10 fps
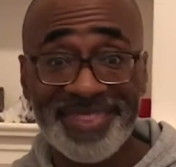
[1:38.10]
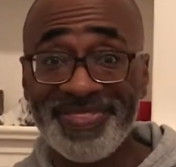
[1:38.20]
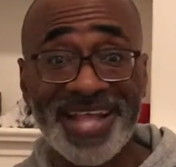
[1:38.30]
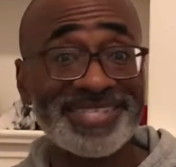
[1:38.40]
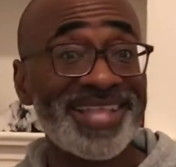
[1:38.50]

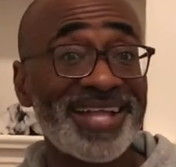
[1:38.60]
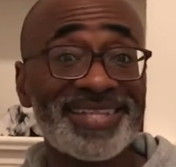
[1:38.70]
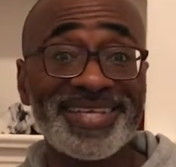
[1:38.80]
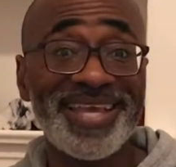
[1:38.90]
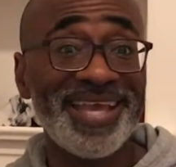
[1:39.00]
That's not
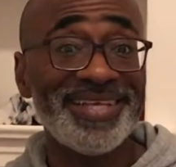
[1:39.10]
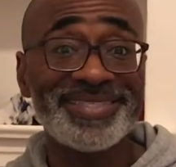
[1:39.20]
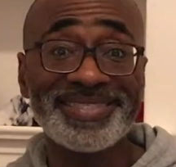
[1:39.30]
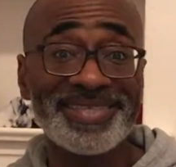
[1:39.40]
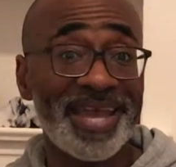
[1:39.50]
the
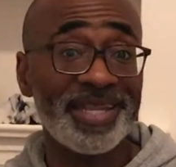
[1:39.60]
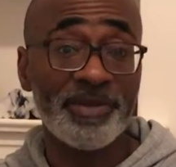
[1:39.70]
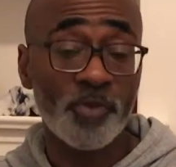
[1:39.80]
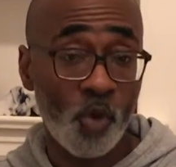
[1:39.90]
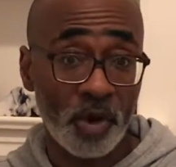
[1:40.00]
case
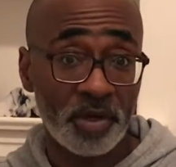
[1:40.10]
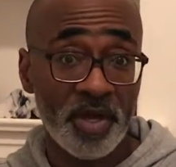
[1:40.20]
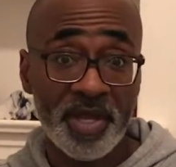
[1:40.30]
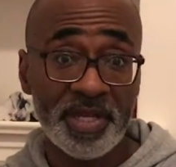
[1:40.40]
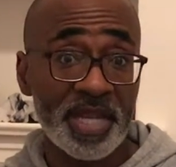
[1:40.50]
anymore.
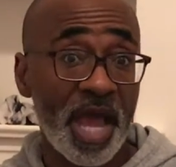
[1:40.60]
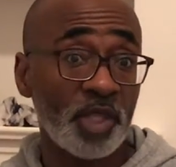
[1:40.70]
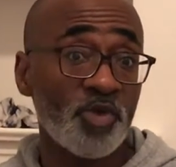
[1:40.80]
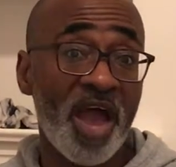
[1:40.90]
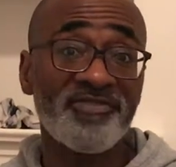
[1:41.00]
Now
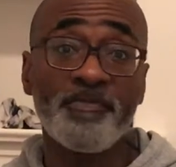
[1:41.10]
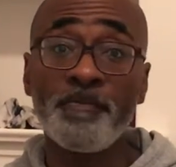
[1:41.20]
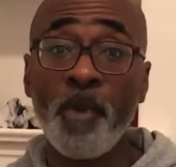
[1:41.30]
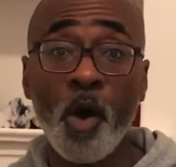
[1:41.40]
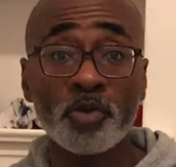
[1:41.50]
you have
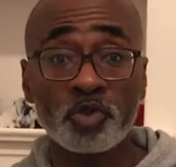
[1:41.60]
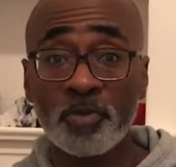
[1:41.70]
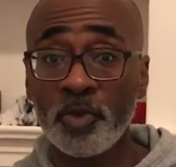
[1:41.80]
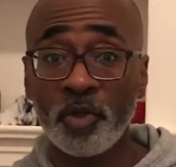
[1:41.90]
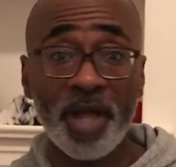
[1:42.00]

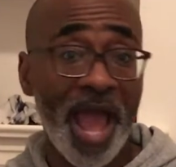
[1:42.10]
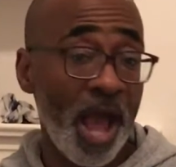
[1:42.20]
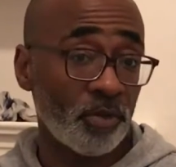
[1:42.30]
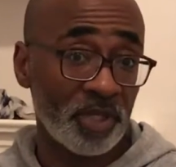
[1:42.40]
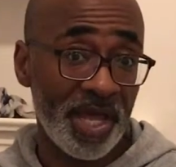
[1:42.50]
multiple
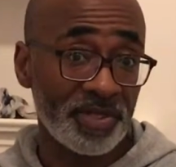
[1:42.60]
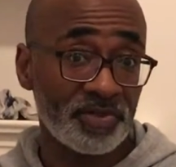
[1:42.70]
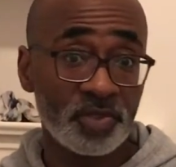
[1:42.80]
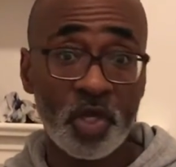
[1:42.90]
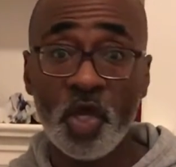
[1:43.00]

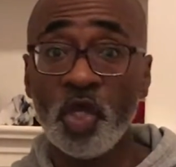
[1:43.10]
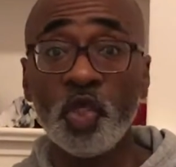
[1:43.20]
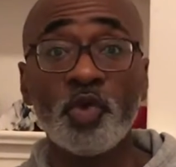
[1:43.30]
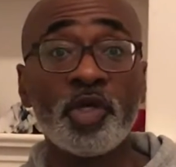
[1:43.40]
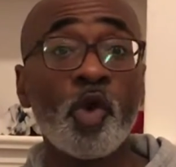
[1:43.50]
outlets.
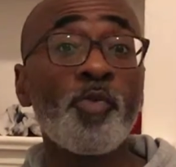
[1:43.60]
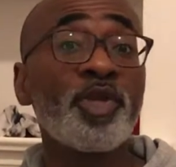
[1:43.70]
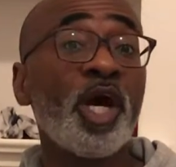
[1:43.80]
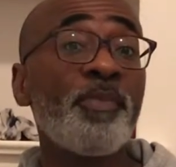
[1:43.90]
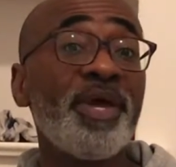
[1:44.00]
You can
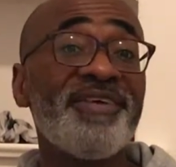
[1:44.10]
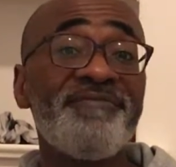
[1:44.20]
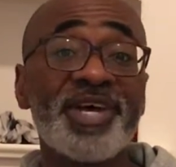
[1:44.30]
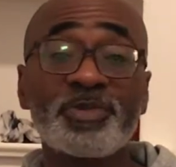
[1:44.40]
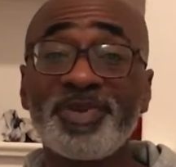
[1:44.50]
open up an
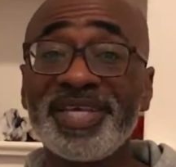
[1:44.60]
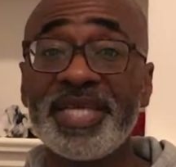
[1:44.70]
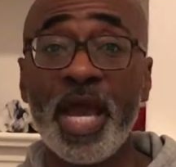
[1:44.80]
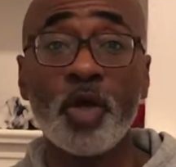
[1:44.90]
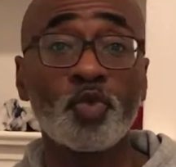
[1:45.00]
investment
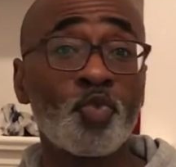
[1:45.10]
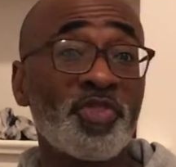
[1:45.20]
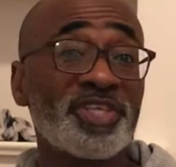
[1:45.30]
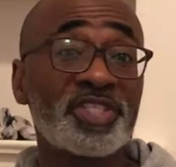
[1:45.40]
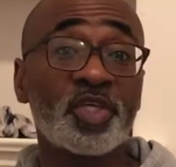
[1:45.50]
account
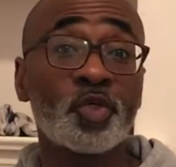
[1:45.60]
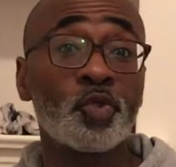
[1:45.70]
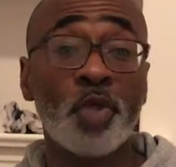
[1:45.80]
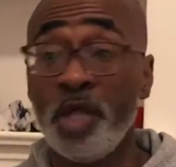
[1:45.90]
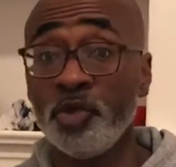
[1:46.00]
with as
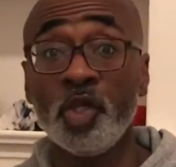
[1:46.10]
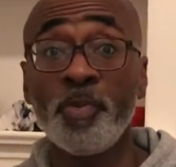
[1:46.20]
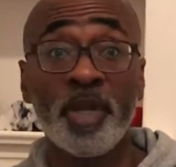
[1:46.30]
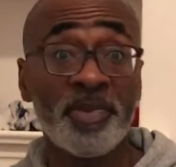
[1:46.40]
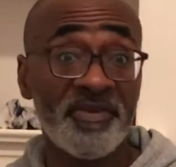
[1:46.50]
little, hell, you can
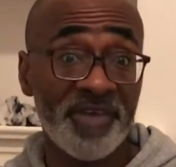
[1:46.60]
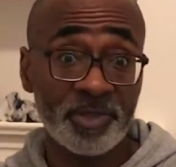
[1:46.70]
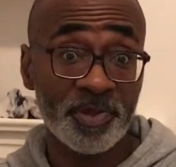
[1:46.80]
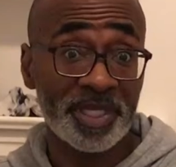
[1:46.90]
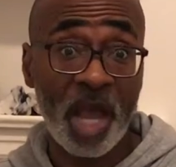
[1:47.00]
open up an
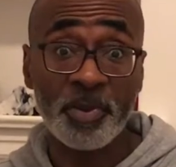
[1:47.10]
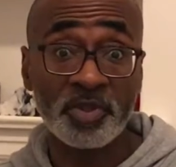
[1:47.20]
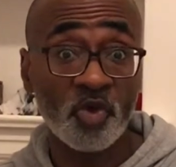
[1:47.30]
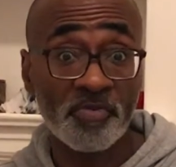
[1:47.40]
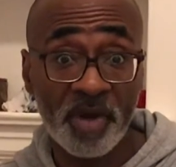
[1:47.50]
investment account
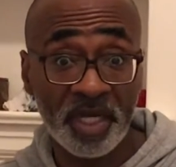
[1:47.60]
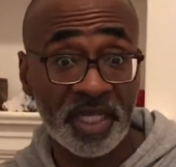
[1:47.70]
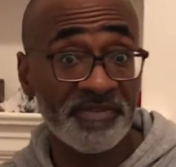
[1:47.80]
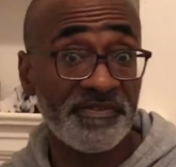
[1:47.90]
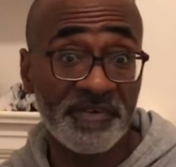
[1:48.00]
with no
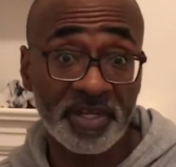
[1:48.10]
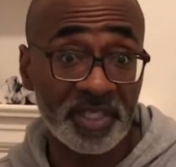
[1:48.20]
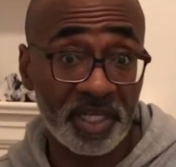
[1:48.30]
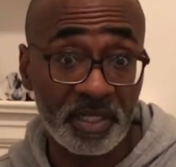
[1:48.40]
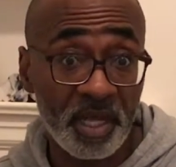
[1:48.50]
money and
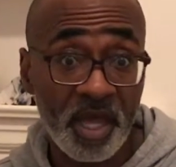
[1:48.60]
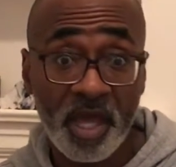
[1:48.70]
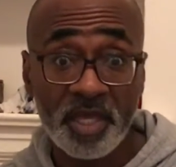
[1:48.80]
fund it,